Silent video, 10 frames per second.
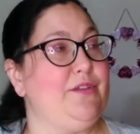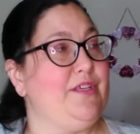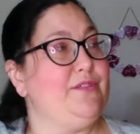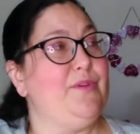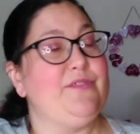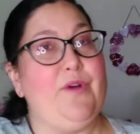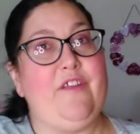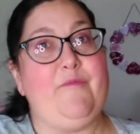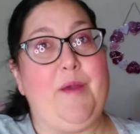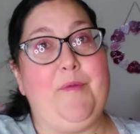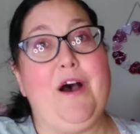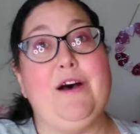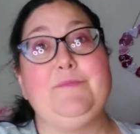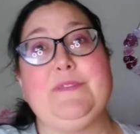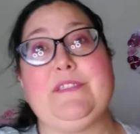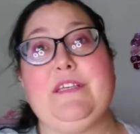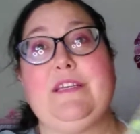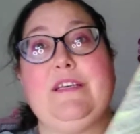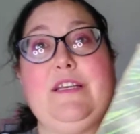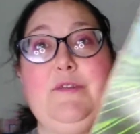So this was one of my mom's,
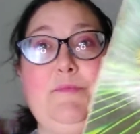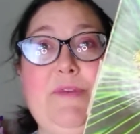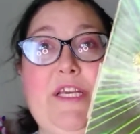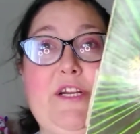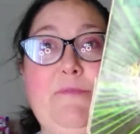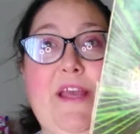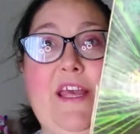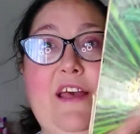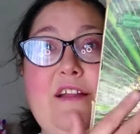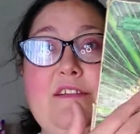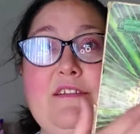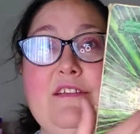Peter Pan.